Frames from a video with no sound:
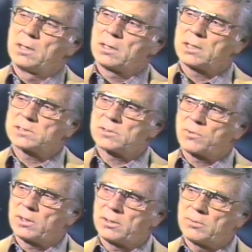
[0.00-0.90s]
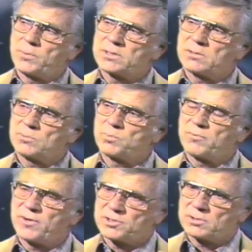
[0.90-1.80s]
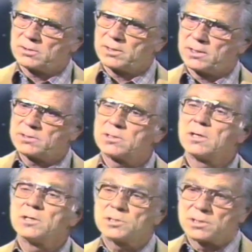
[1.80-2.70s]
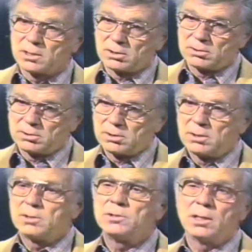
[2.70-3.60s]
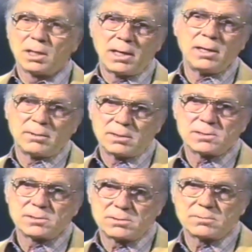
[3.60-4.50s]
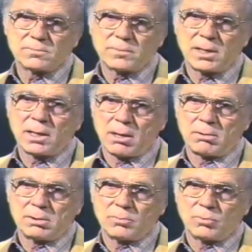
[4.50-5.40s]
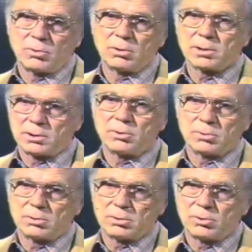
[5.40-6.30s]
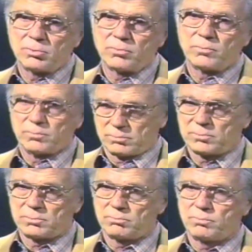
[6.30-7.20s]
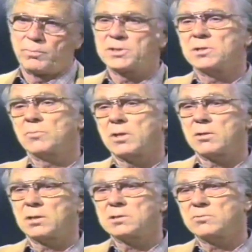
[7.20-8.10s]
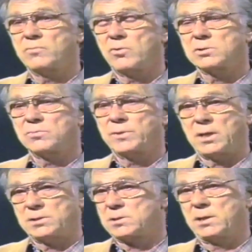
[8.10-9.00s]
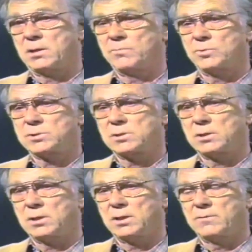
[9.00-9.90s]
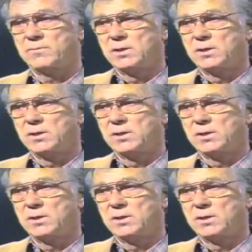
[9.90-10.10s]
Consequently, you're mixing with professional kids, still delaying this getting out in the world. You're mixing with other kids who've also been isolated most of their life.